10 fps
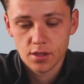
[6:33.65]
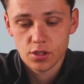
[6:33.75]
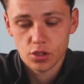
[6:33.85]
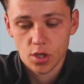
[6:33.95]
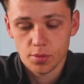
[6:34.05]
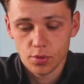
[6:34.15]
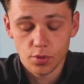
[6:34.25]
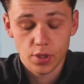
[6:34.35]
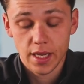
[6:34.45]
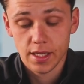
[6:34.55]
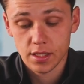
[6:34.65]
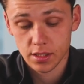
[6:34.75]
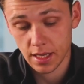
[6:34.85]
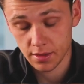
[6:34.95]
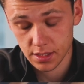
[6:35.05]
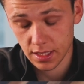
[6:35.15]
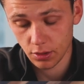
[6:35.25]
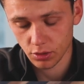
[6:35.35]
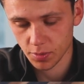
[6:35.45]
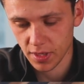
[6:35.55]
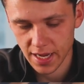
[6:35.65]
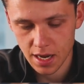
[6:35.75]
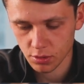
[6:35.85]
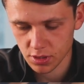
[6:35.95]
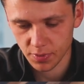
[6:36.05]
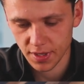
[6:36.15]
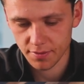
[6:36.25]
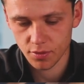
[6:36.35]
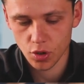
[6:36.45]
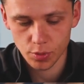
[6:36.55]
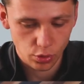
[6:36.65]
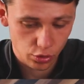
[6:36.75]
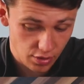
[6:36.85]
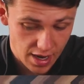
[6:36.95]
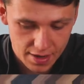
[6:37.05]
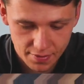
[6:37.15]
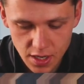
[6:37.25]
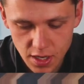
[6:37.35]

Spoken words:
To stop, to then look to play out and play forward or drive.